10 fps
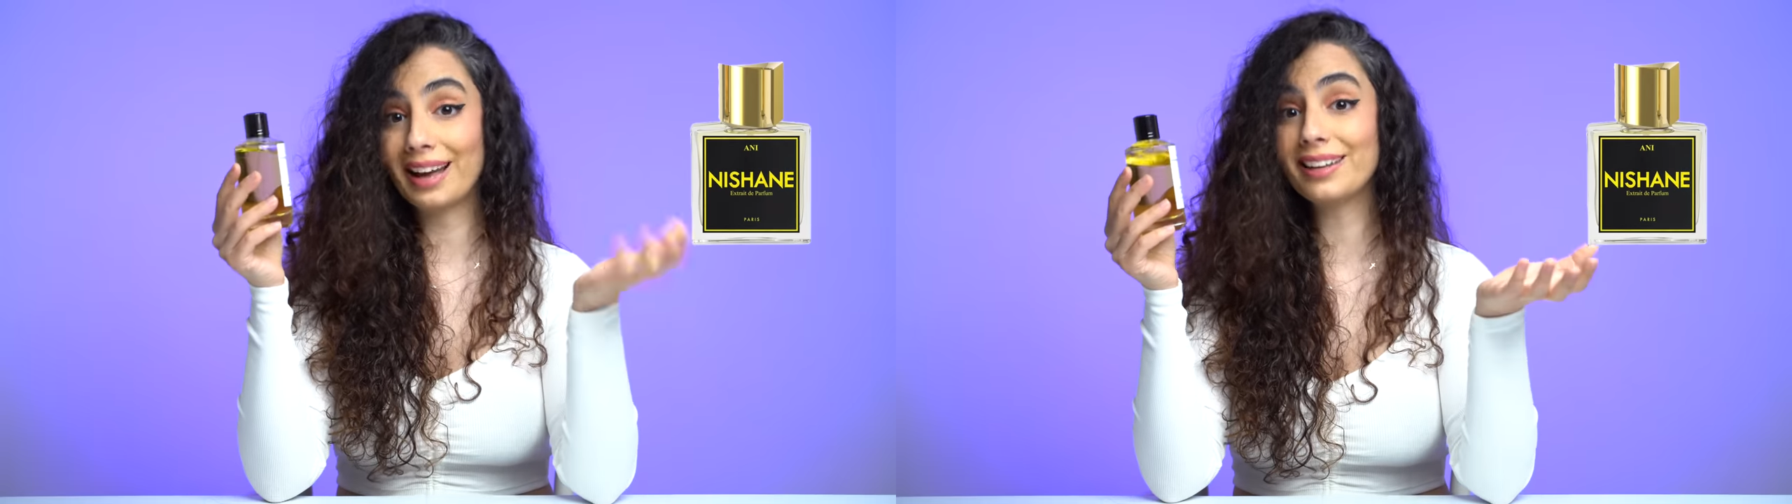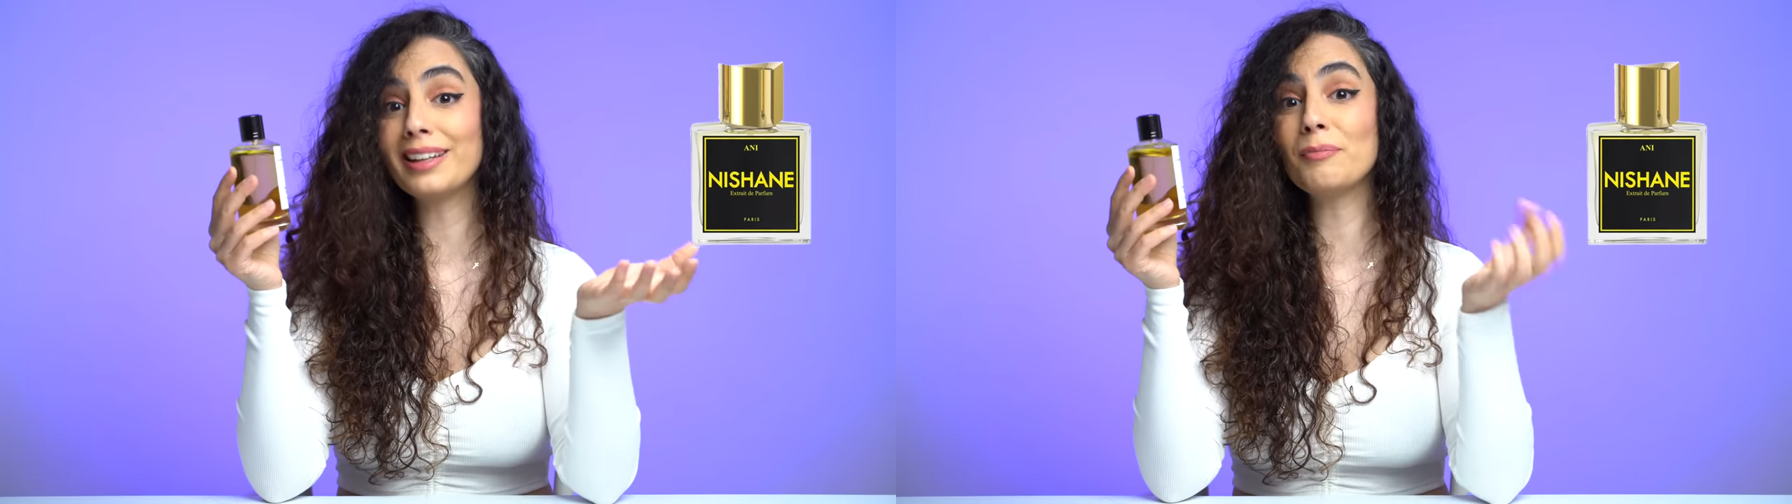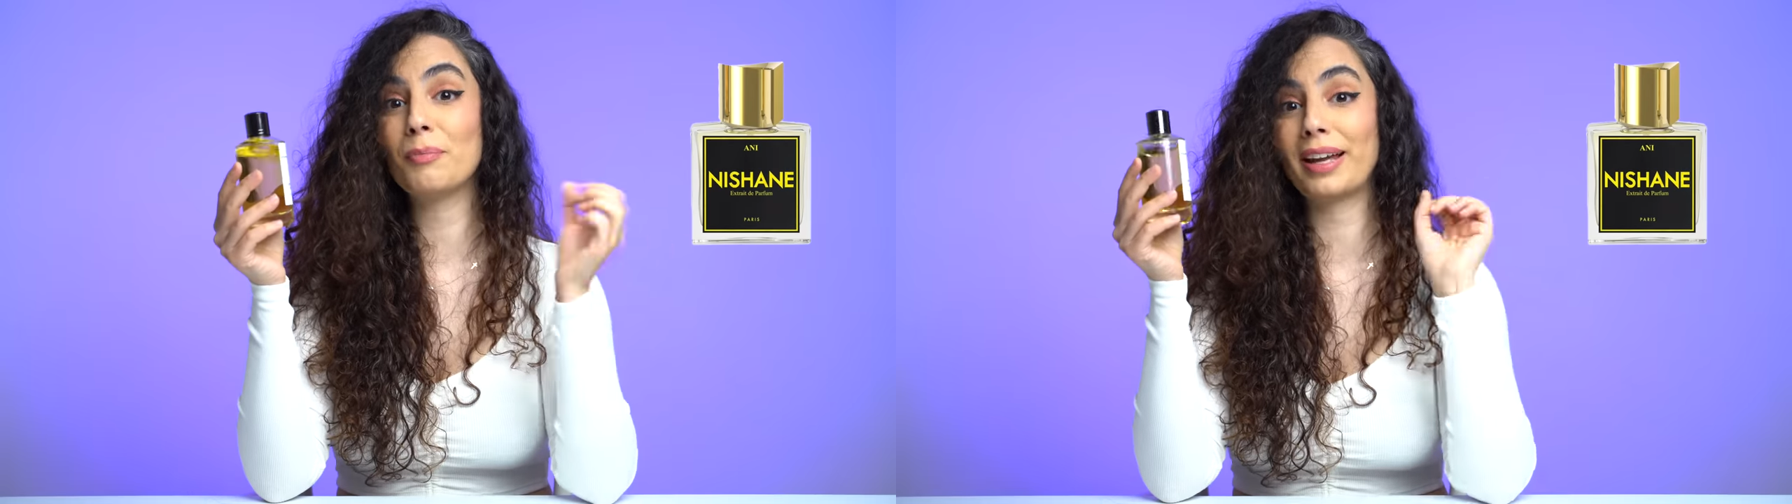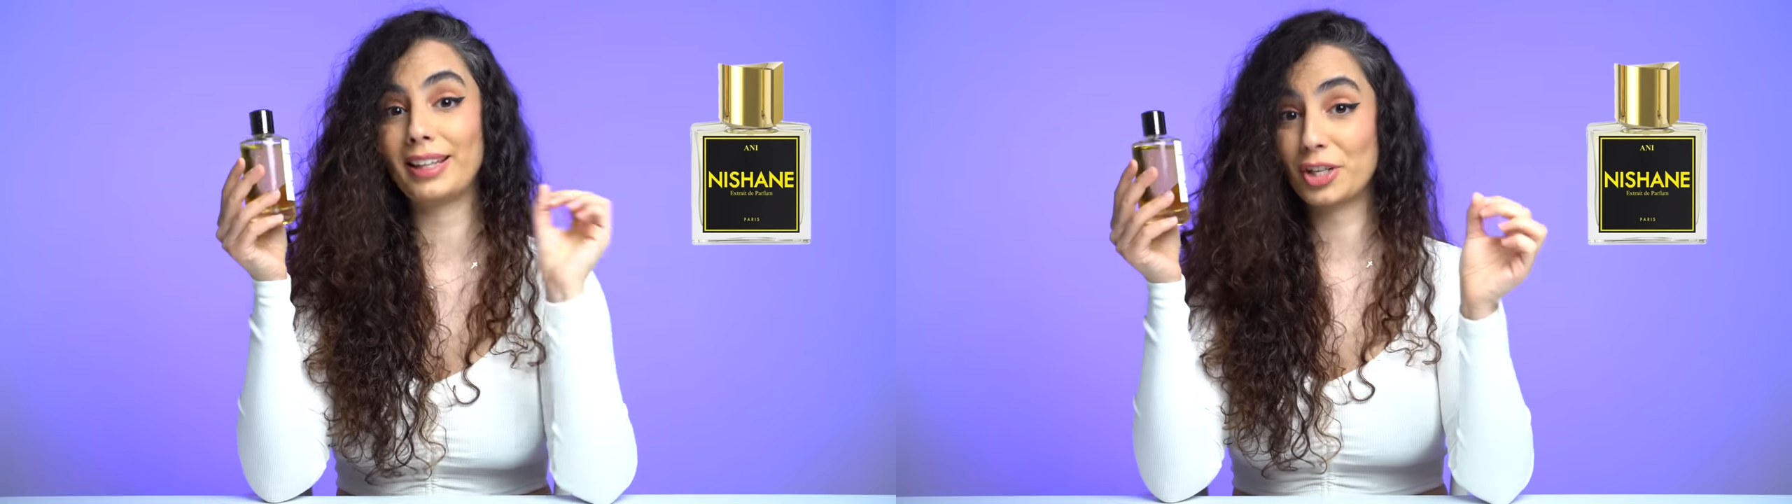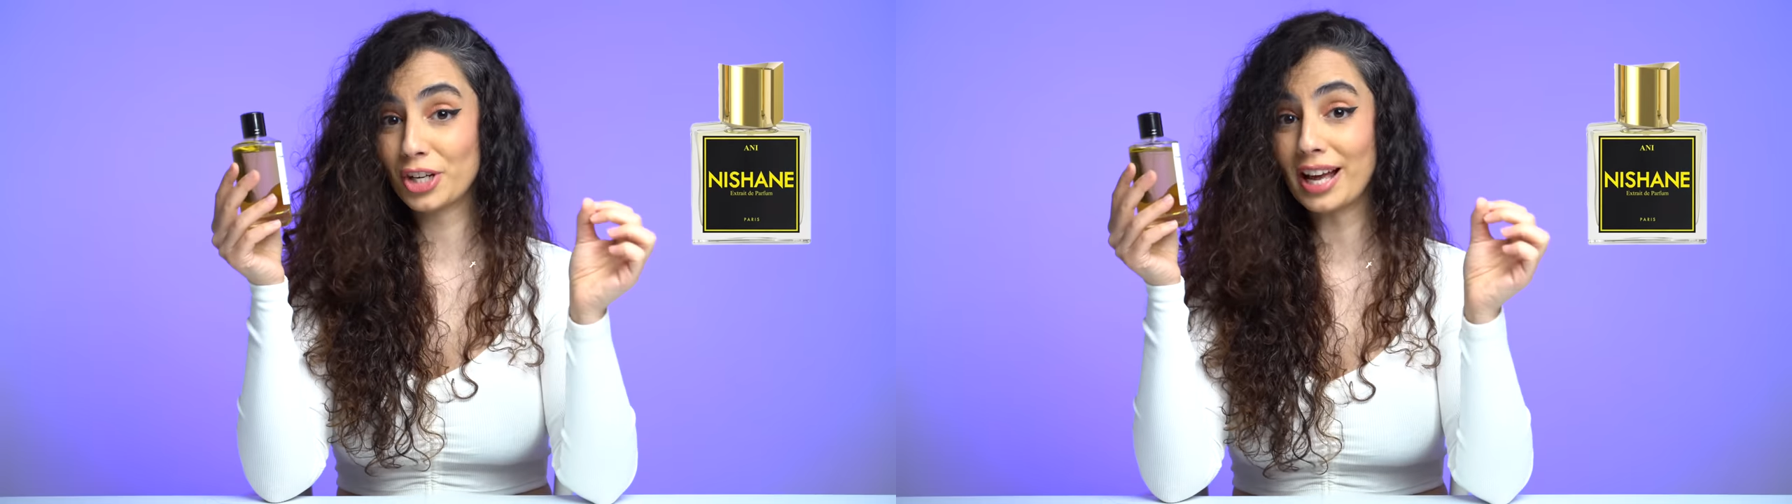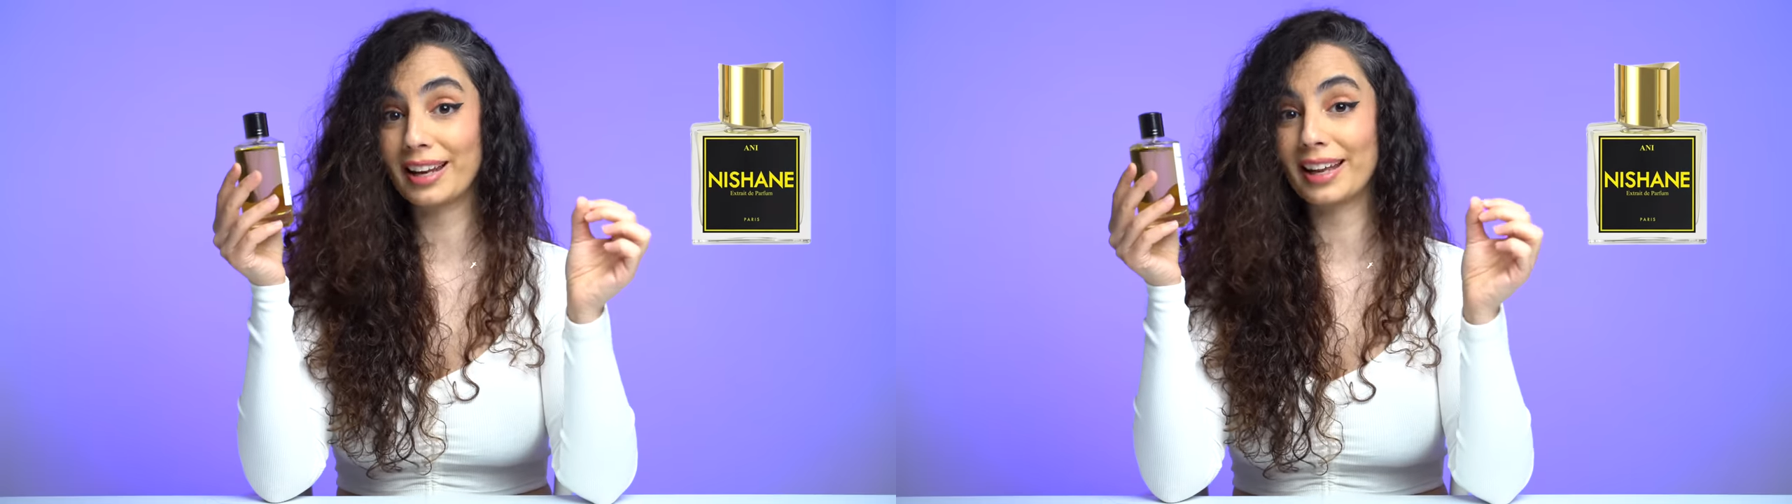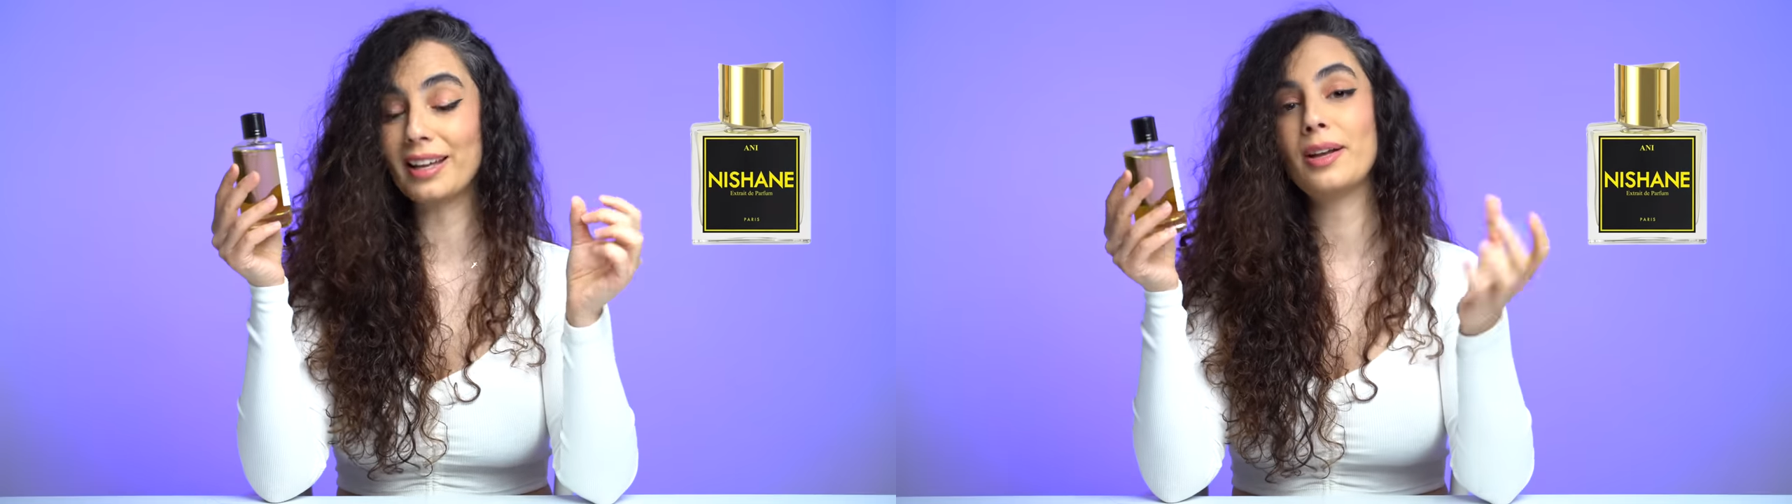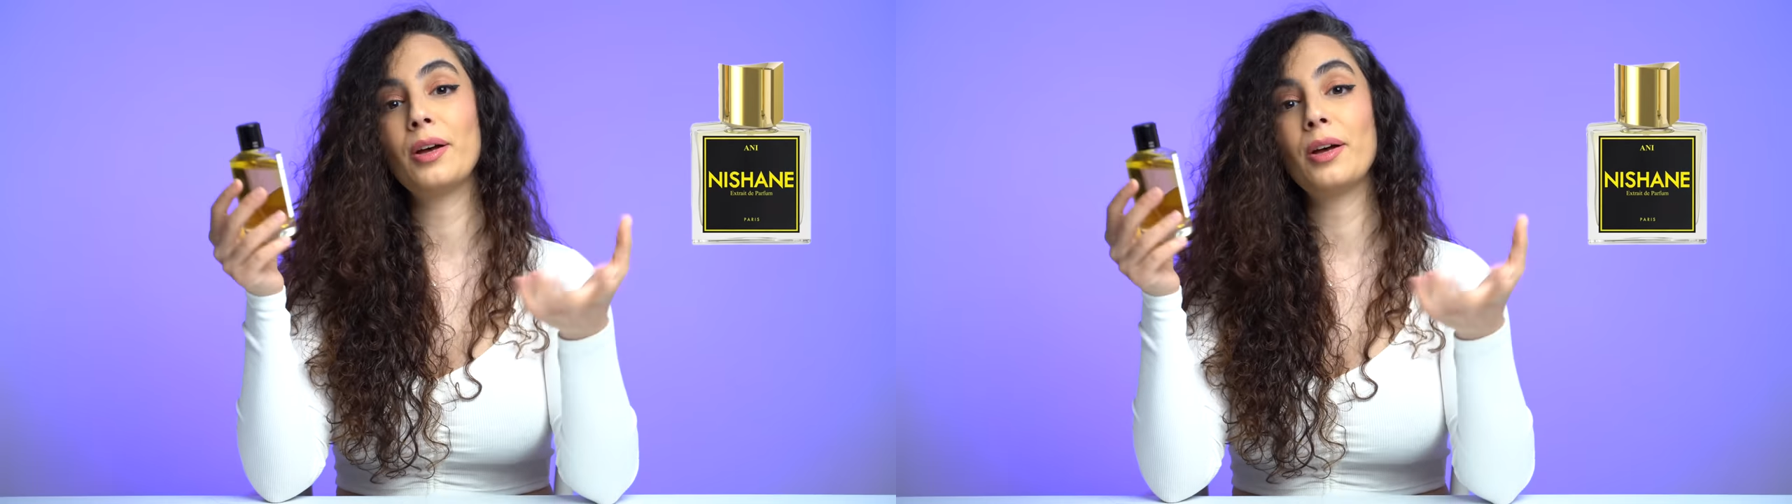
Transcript: Annie by Nishane,